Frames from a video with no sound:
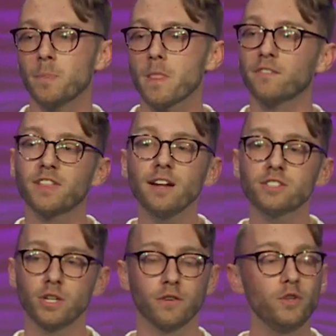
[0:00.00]
If
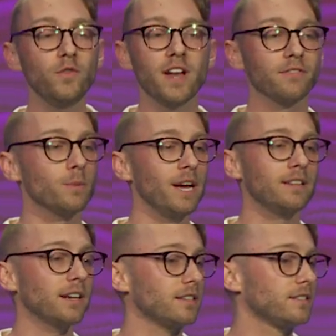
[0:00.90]
that's you, if you've never made
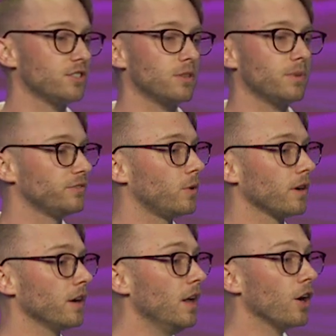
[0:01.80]
that decision
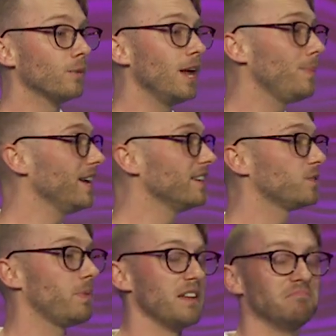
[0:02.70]
before, or maybe it's
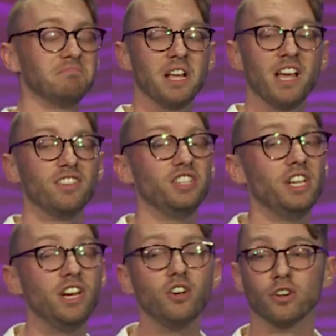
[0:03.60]
been
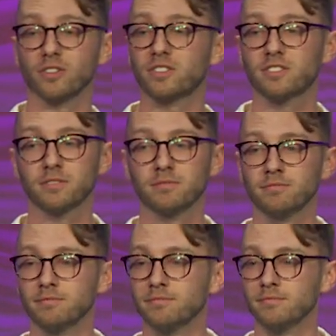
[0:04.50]
years,
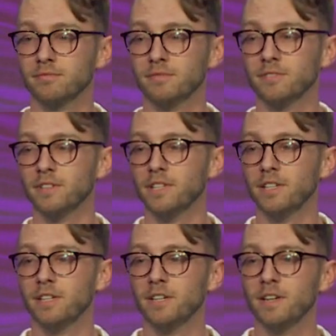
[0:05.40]

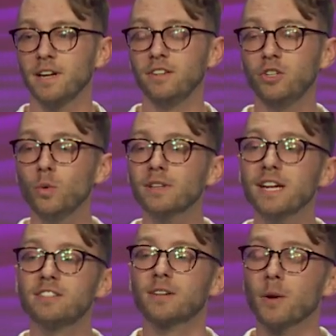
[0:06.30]
and you would
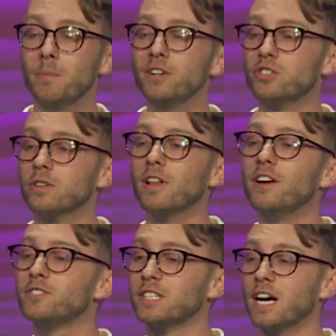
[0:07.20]
like to commit your
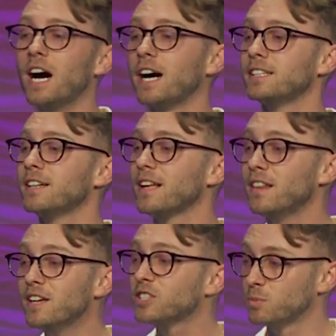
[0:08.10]
life to God
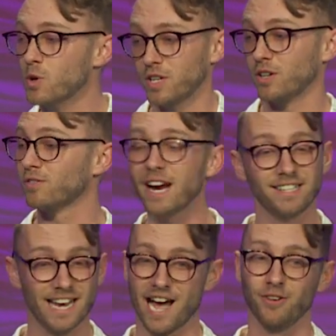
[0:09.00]
this morning,
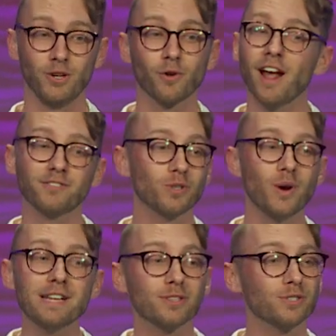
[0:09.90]
right now, you don't have to
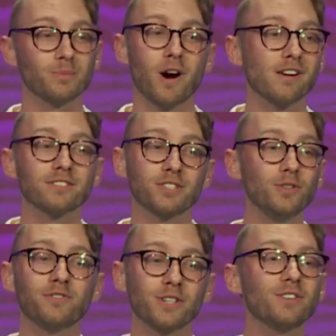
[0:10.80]
wait till tomorrow till
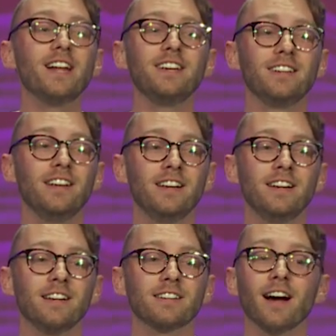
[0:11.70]
you feel ready.
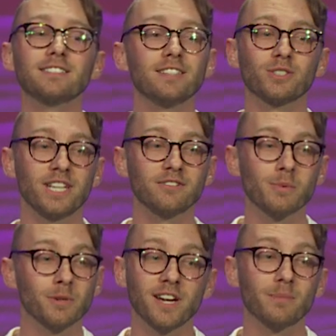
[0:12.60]
God says you'll never
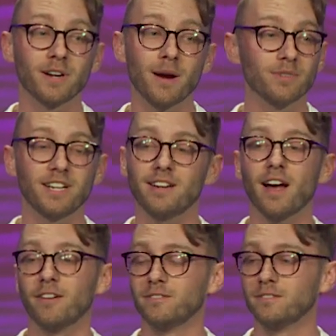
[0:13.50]
be ready, but I'm ready now.